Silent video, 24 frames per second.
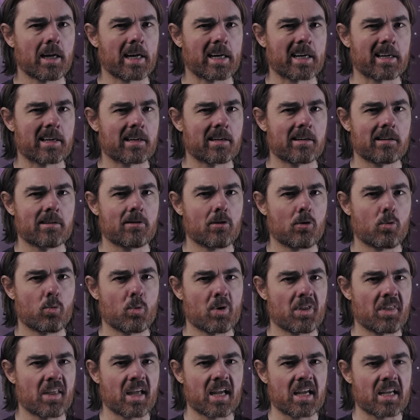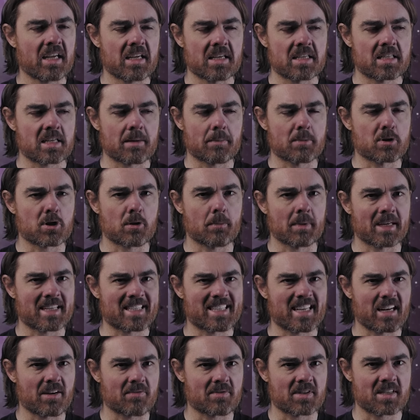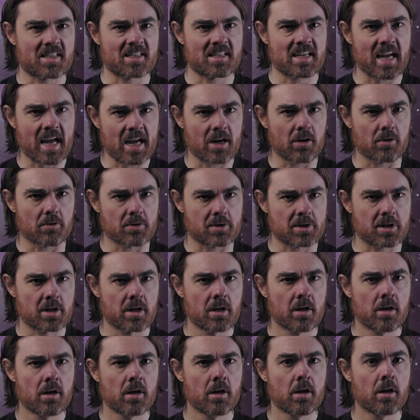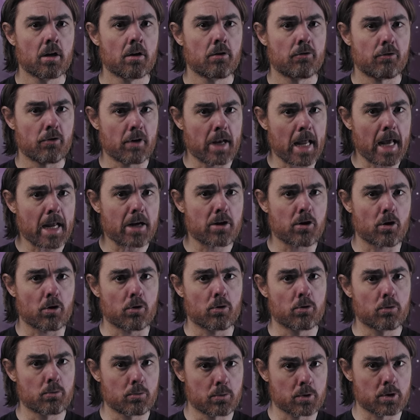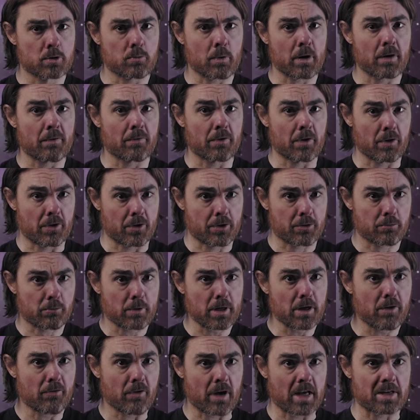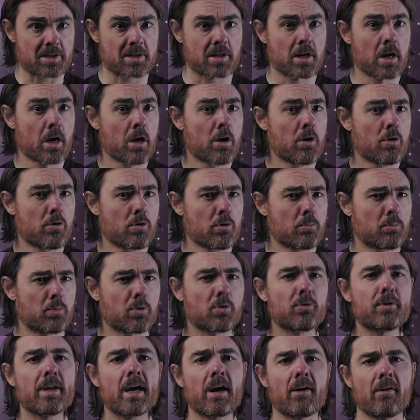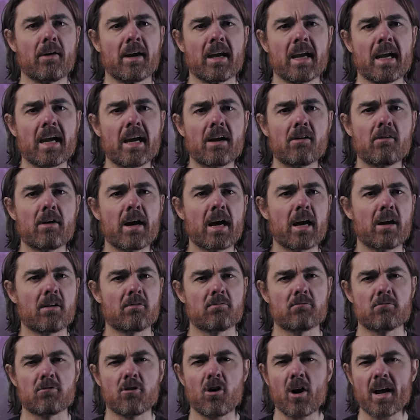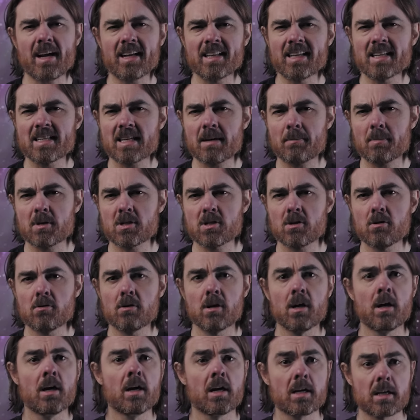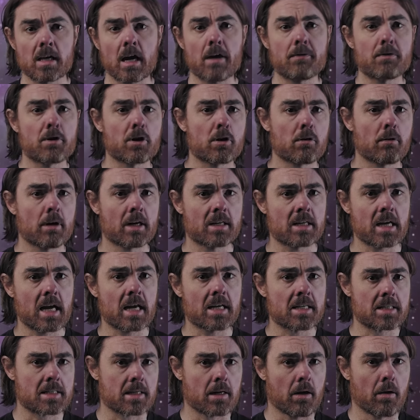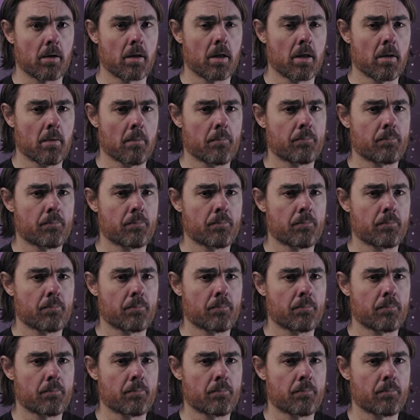like not with a subatomic set of scales. Fernando, who was one of the three of us who pulled our hair out writing this episode, gave the correct answer.